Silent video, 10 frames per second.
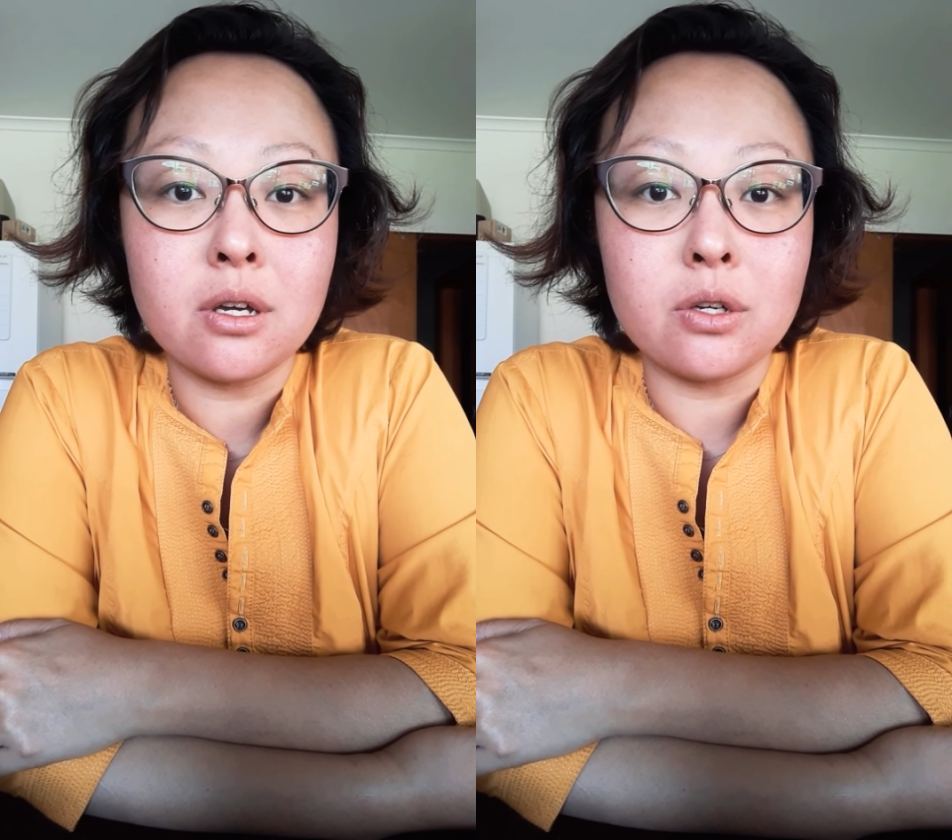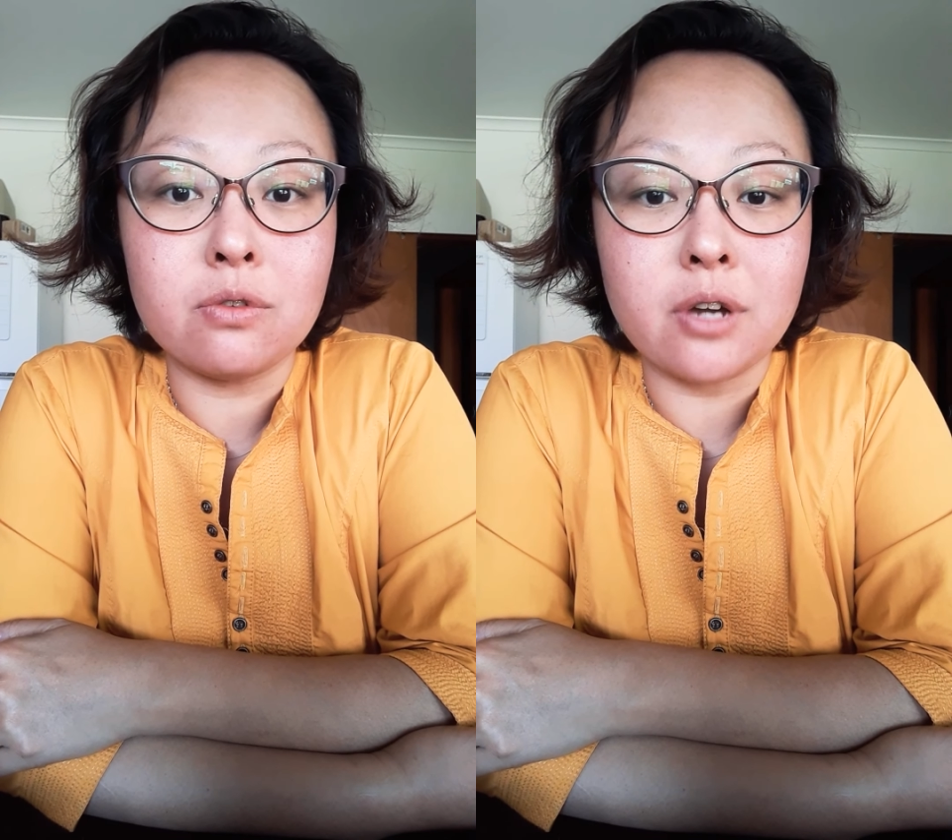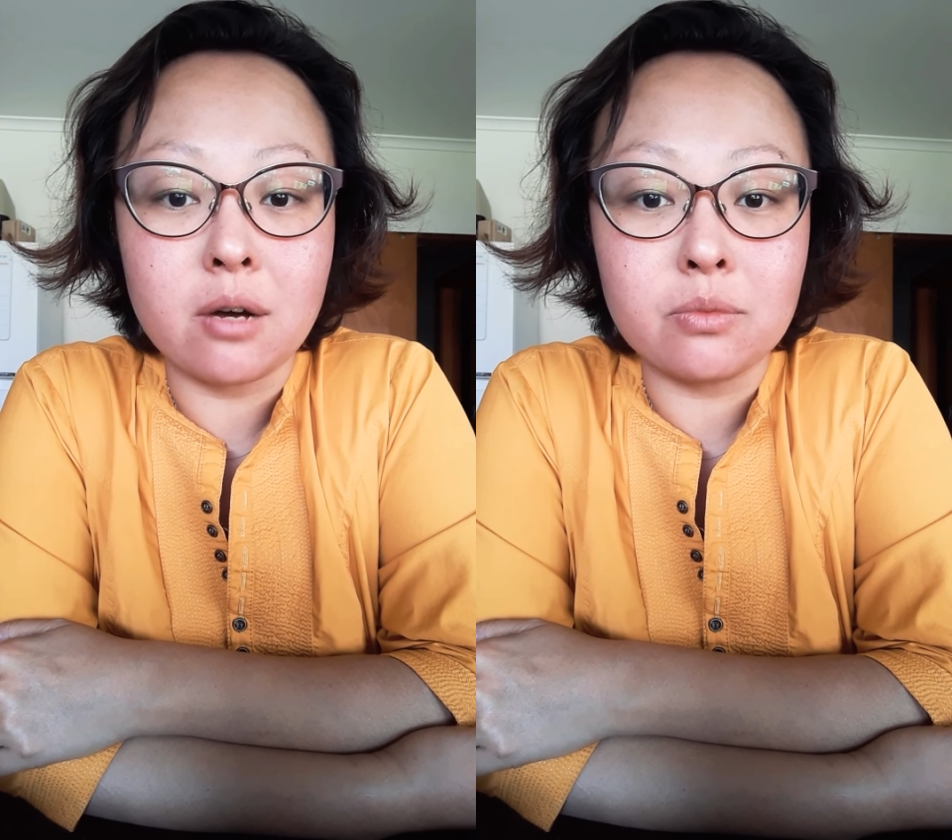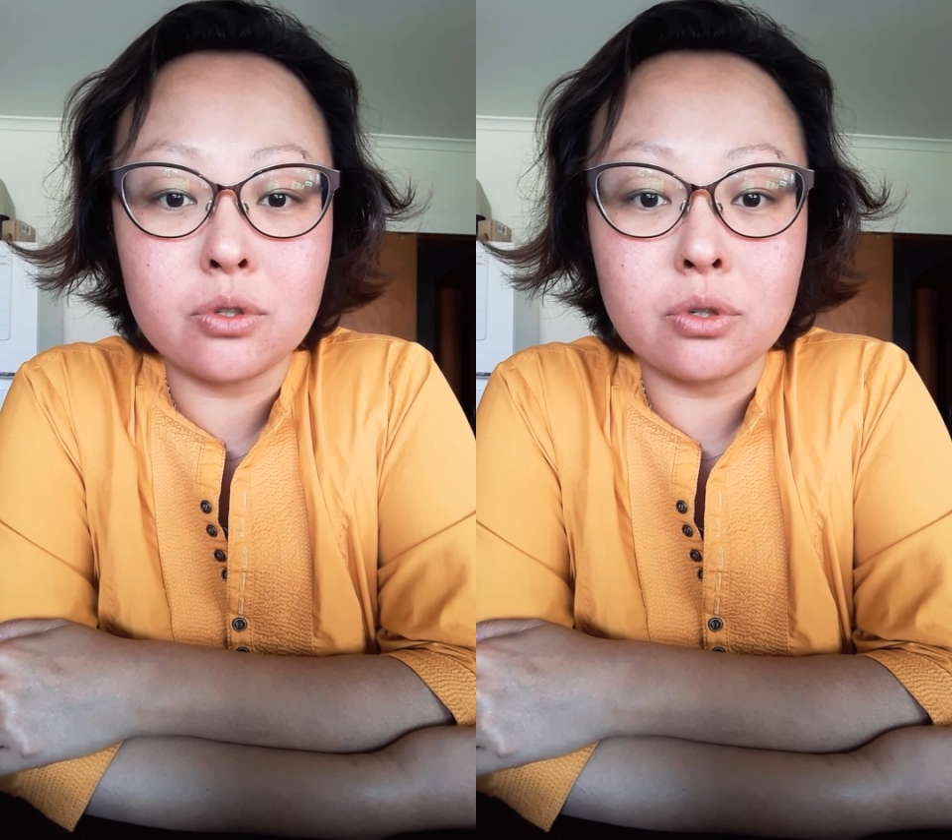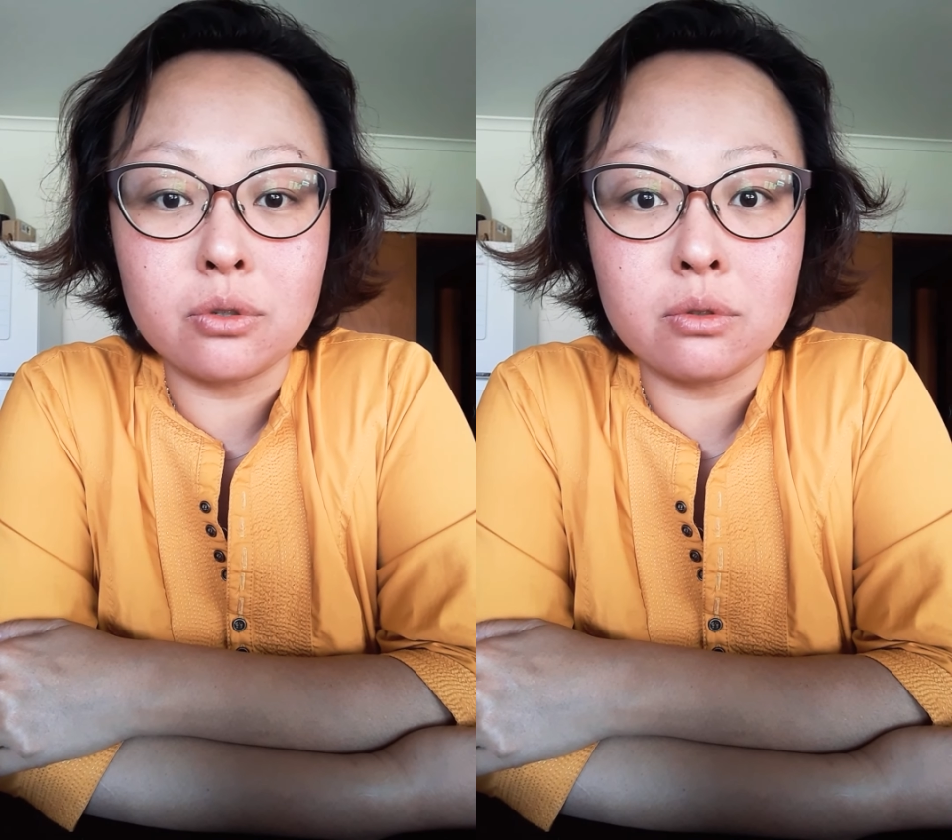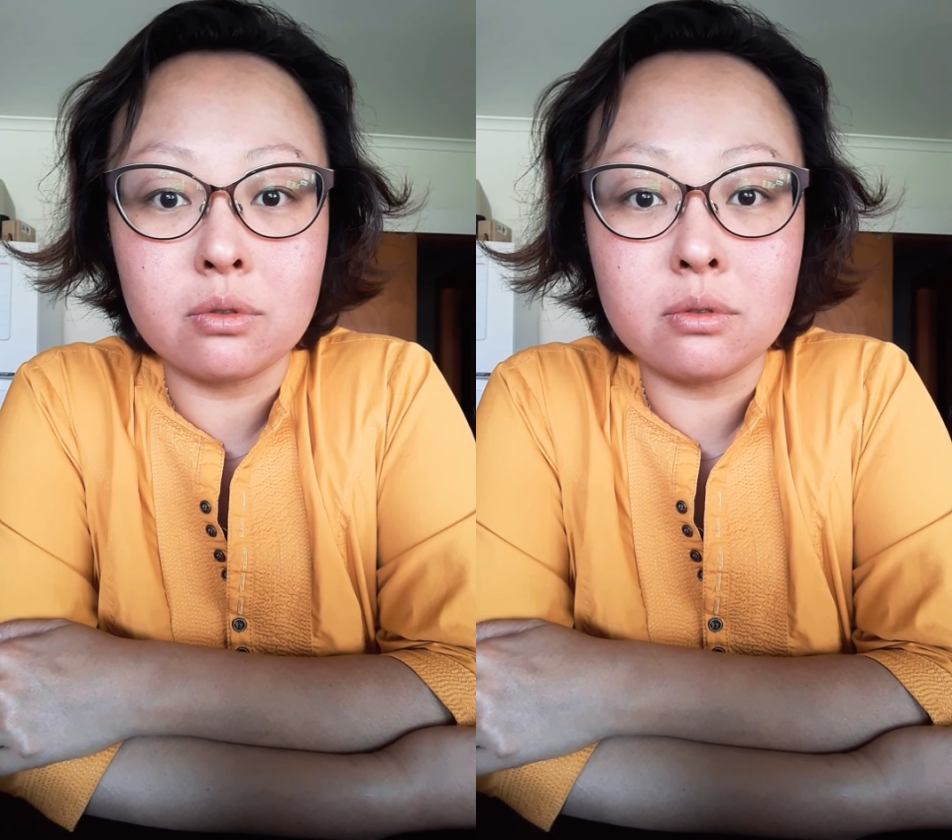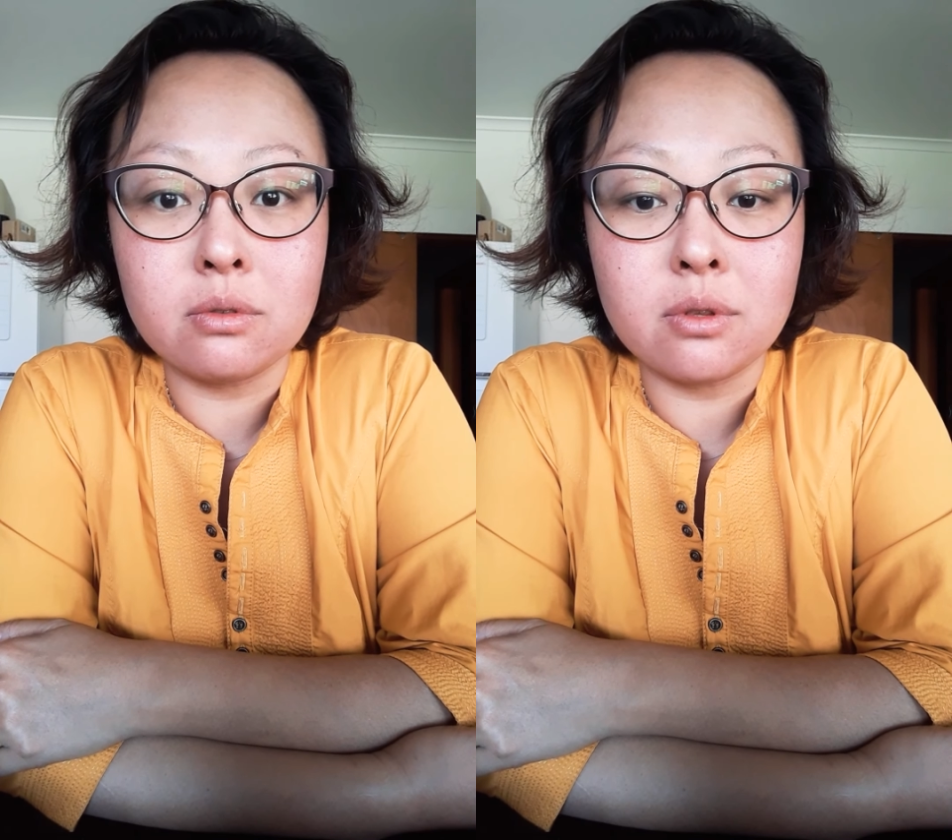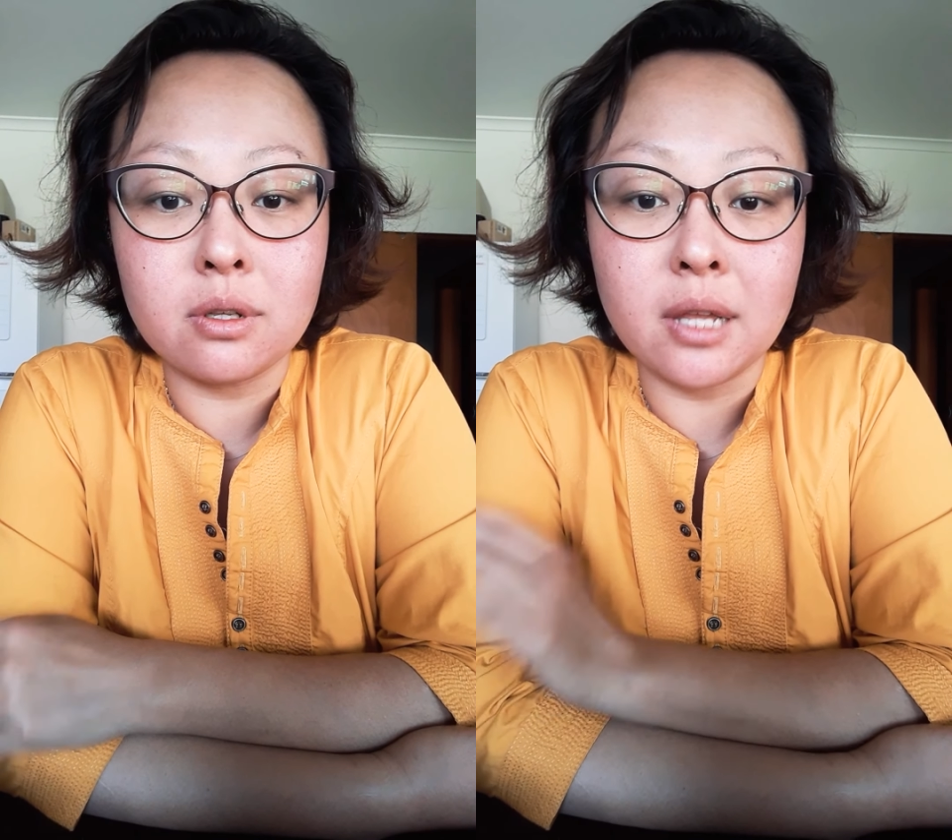you've come to the